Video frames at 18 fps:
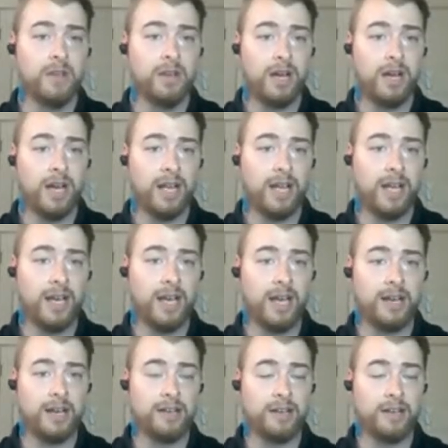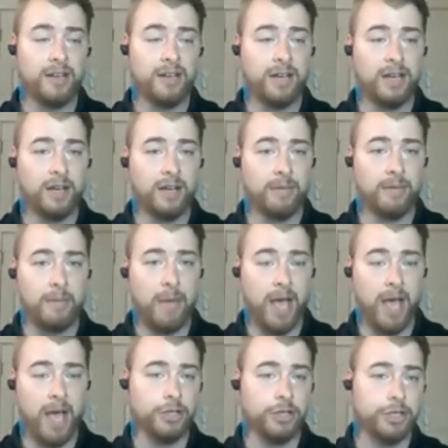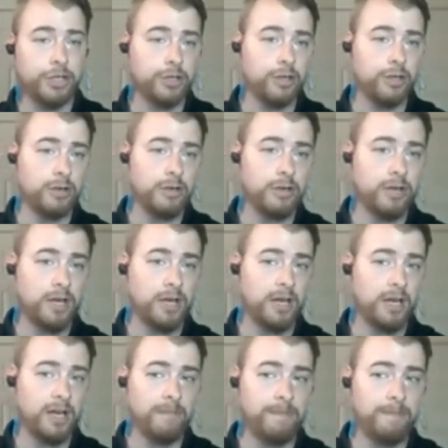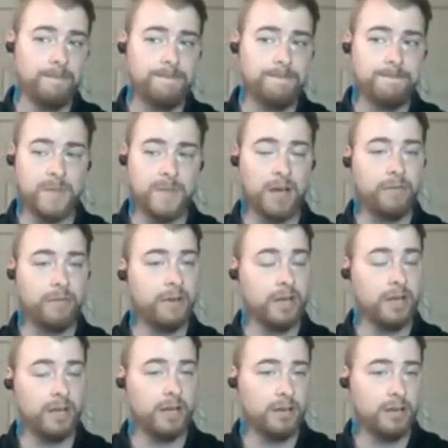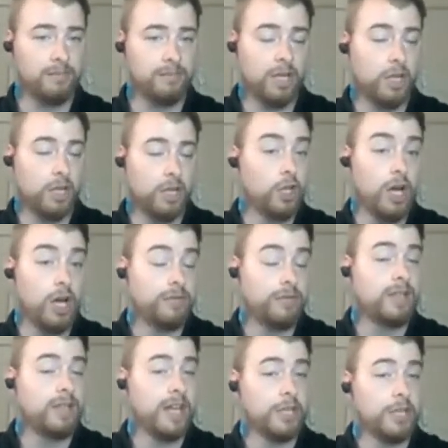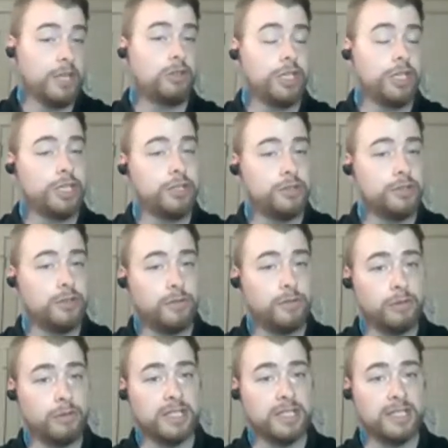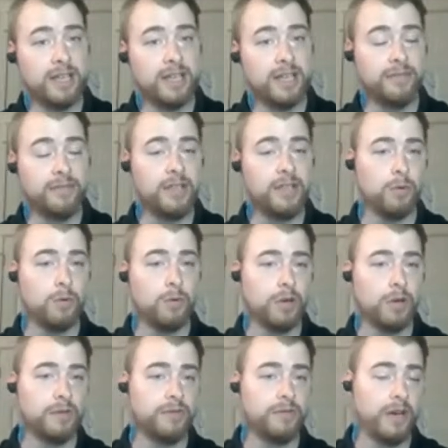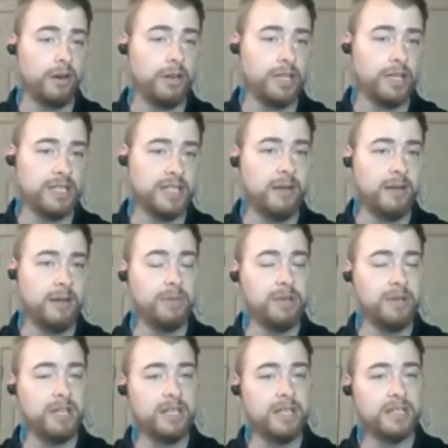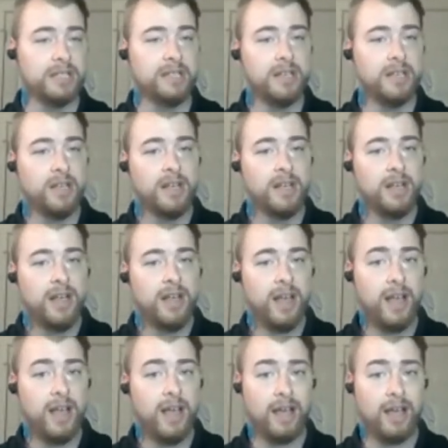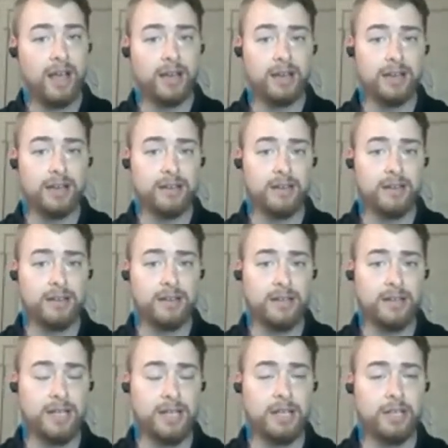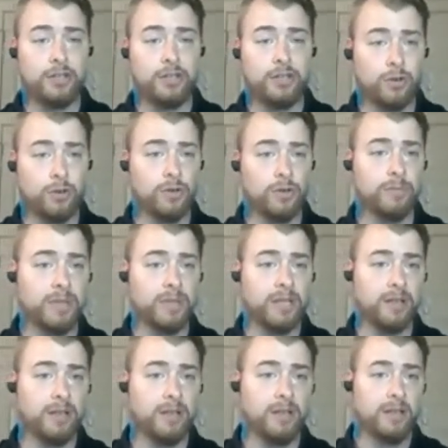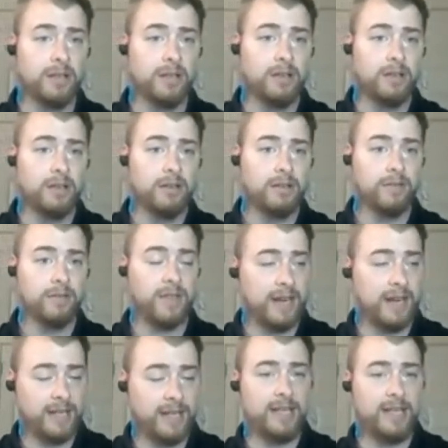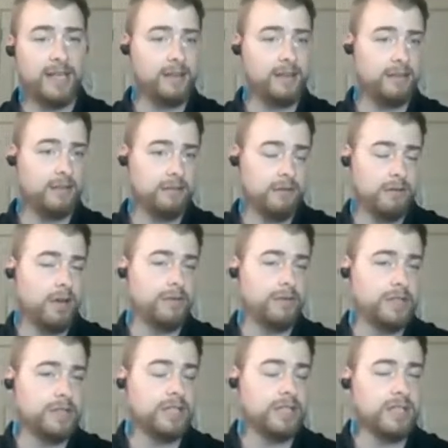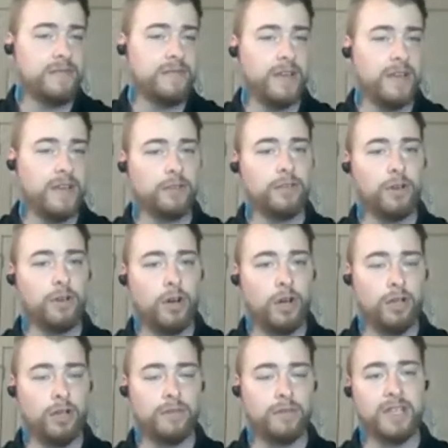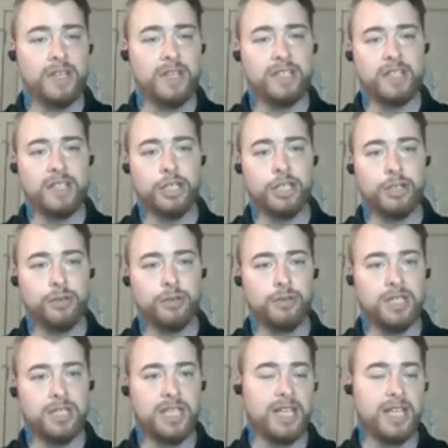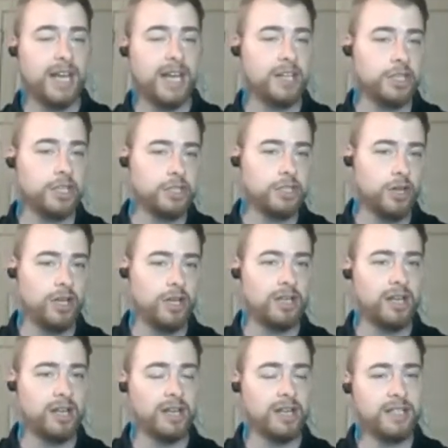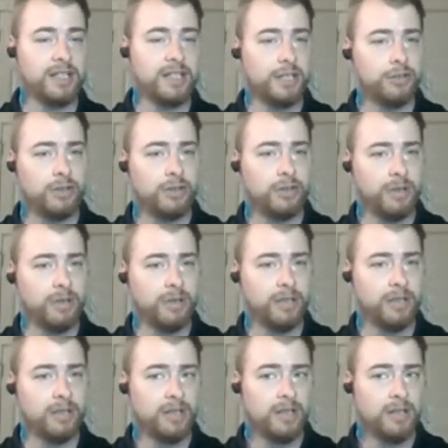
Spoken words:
I had a manager of a lot of electricians over his life. He worked various companies, and he had told me that he obviously felt all of these issues. He had a sauna, etc. But